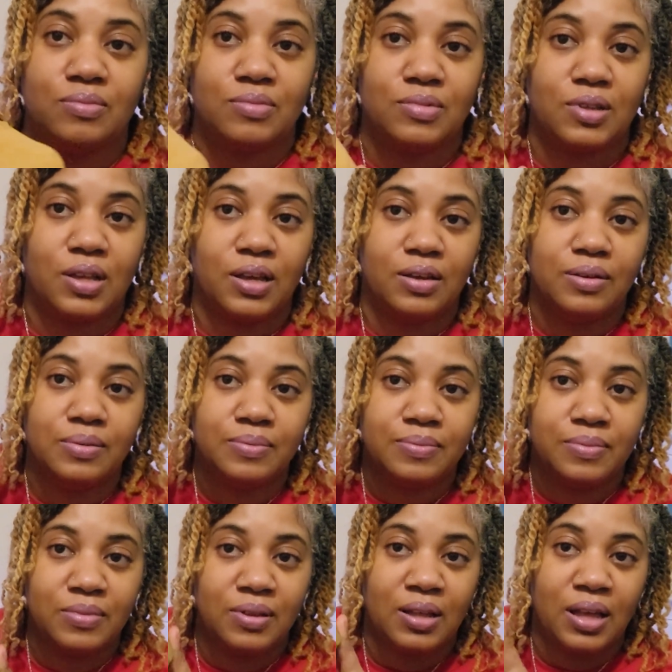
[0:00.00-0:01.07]
Okay.
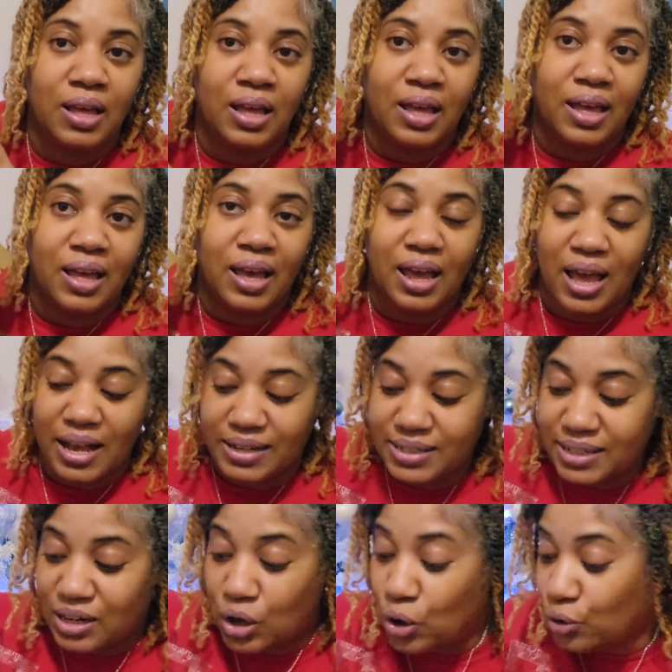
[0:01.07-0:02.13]
And actually,
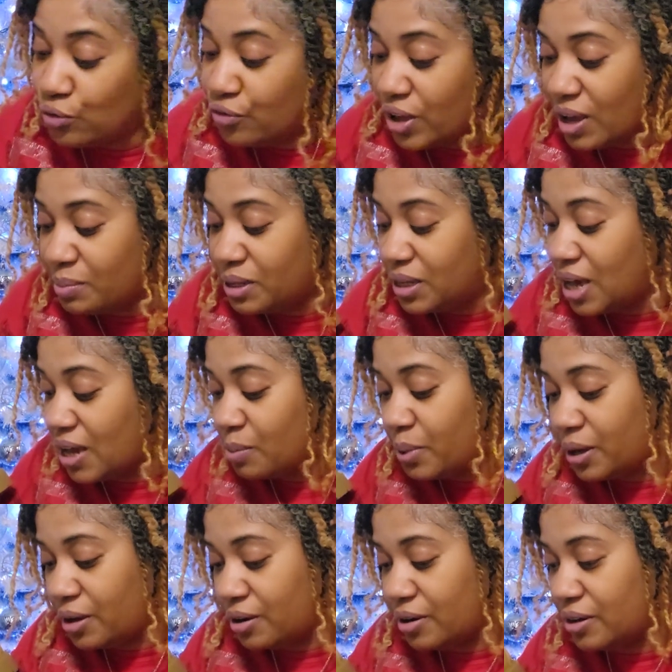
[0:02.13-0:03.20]
the whole family got a
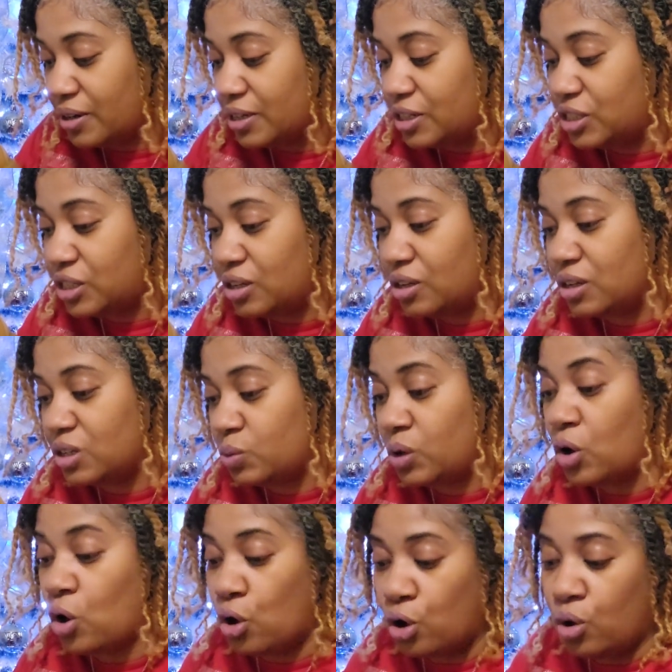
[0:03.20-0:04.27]
pair this year because we
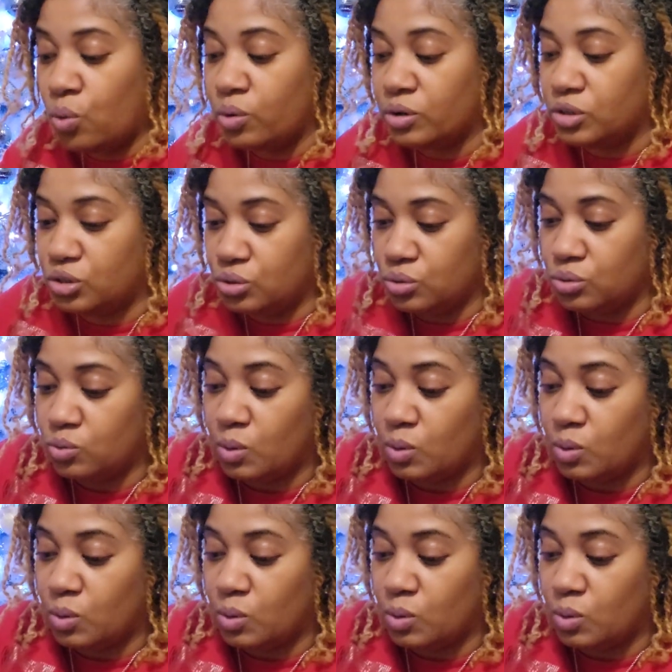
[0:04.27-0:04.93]
all were due.